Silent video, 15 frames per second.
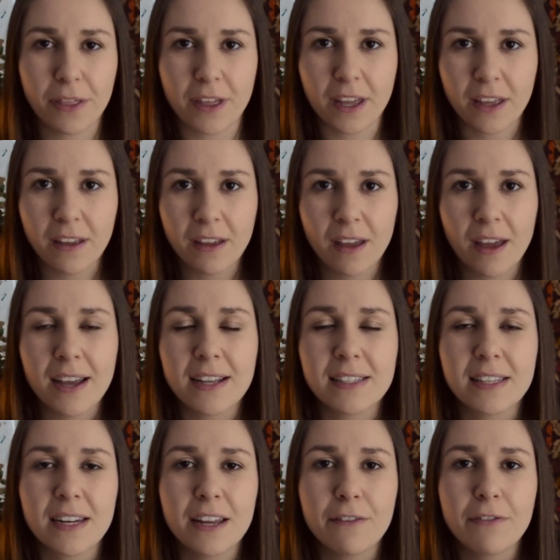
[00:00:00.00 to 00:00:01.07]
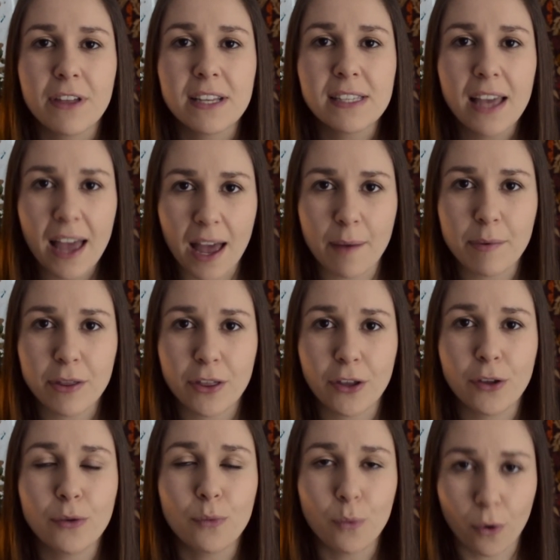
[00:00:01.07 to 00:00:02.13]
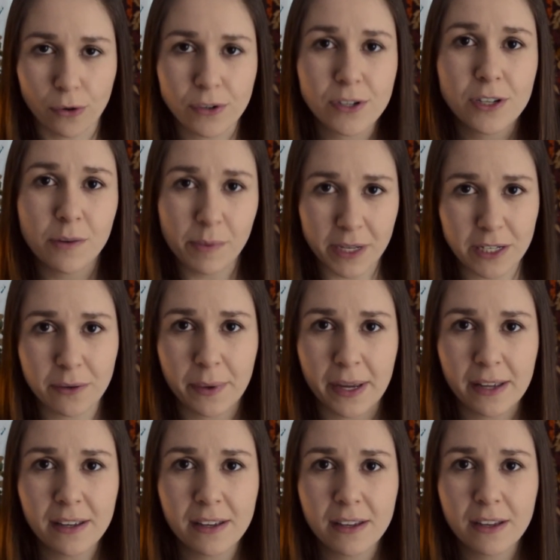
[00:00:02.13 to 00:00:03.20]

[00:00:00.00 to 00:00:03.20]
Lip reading: thing is that if there's a habit that you want to be doing,